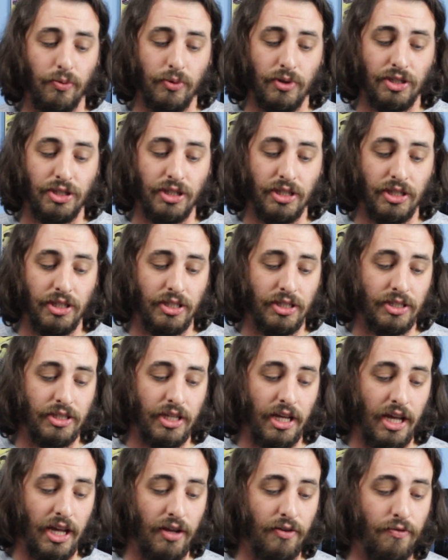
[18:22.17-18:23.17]
which is
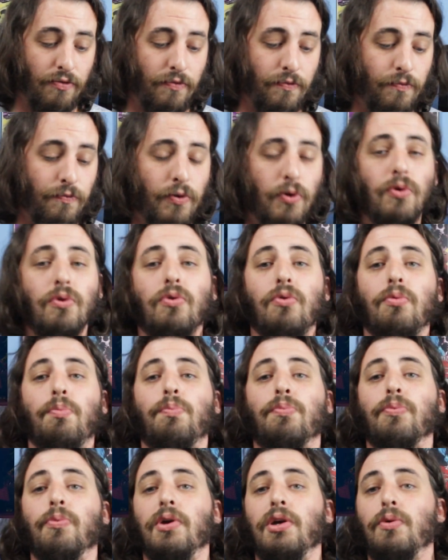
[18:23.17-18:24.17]
a full
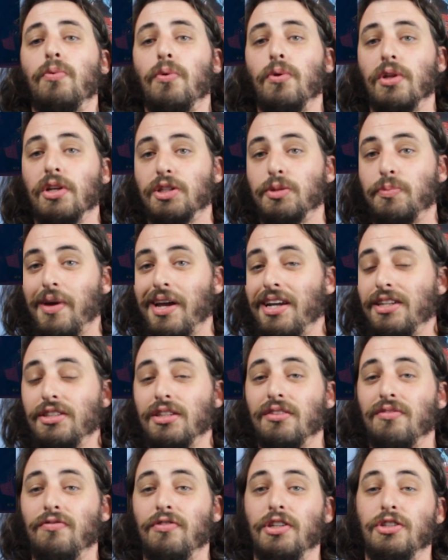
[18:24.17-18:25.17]
prequel
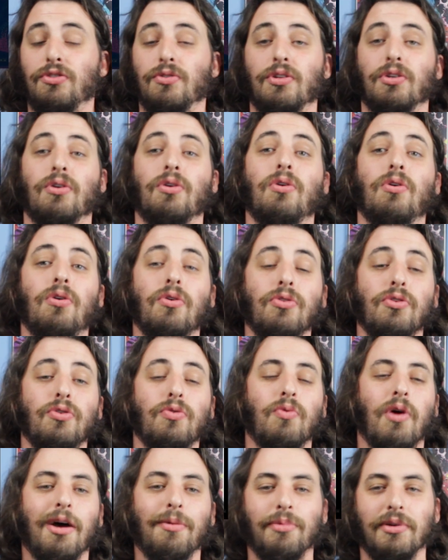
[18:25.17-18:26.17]
expansion featuring all new
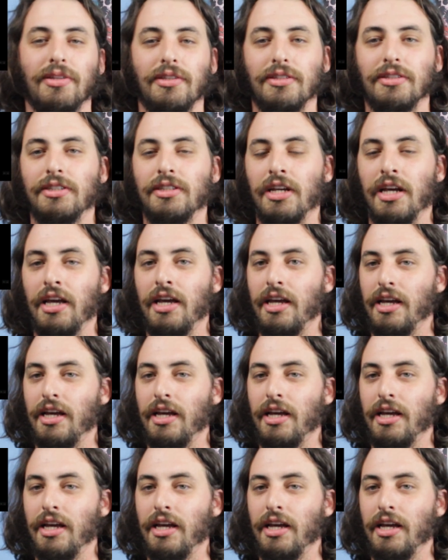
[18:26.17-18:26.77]
weapons.